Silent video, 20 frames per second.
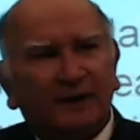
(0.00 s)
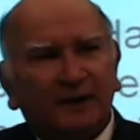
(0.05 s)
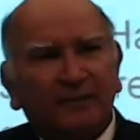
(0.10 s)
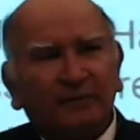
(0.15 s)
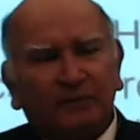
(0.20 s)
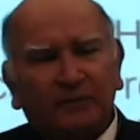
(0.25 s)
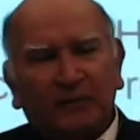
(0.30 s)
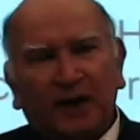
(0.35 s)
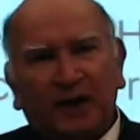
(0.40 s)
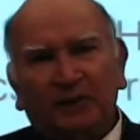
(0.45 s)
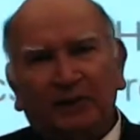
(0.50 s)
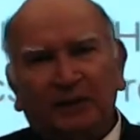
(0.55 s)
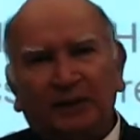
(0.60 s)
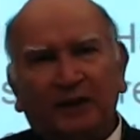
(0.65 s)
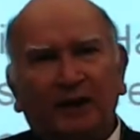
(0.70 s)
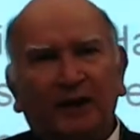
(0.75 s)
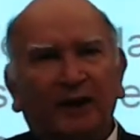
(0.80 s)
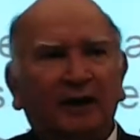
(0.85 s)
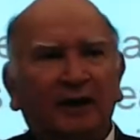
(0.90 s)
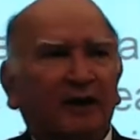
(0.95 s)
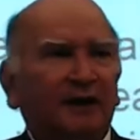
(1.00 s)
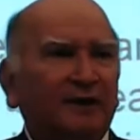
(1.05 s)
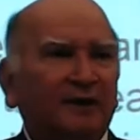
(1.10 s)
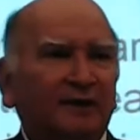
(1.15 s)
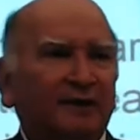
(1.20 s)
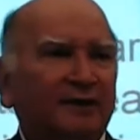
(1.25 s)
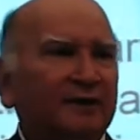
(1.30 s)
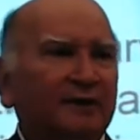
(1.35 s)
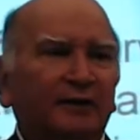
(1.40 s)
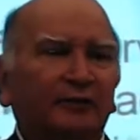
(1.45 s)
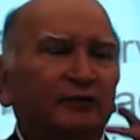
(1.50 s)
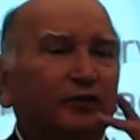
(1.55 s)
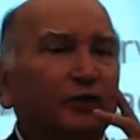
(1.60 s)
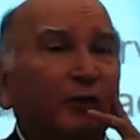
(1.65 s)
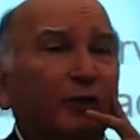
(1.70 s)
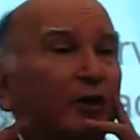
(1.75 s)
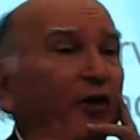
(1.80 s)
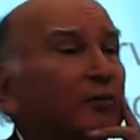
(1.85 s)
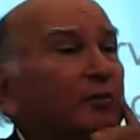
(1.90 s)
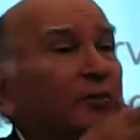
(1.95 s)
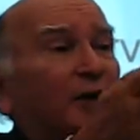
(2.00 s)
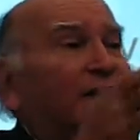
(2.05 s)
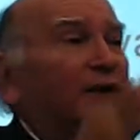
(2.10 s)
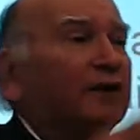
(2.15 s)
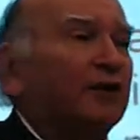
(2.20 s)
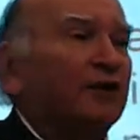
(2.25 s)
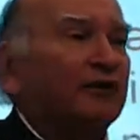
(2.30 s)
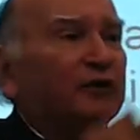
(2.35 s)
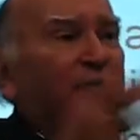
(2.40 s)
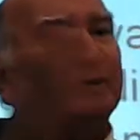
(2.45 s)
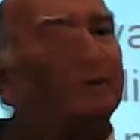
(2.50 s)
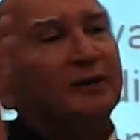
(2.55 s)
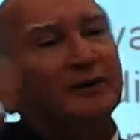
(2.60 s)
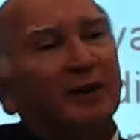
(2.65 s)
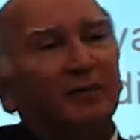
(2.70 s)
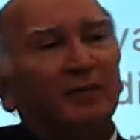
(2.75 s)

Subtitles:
I mean, if tomorrow morning you have to be somebody